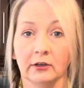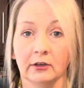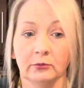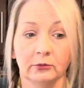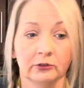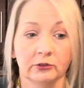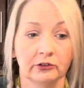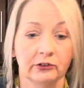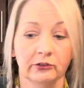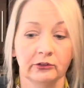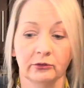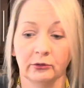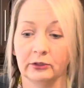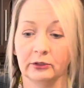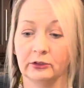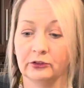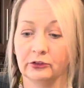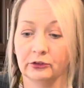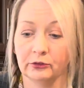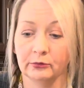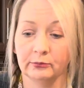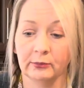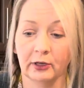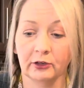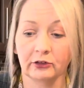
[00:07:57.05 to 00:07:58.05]
We're just going to
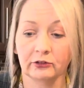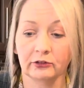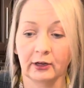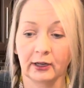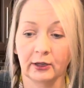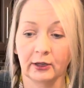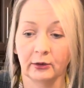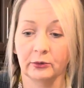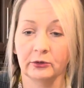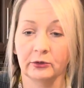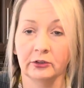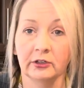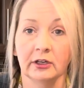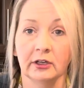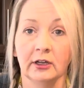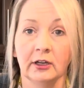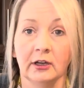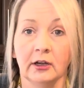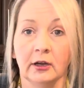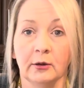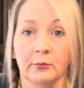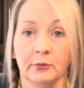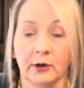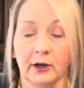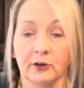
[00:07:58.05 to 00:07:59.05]
measure out
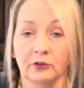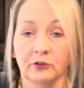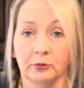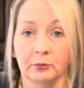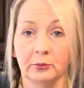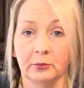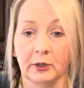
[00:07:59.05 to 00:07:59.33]
parchment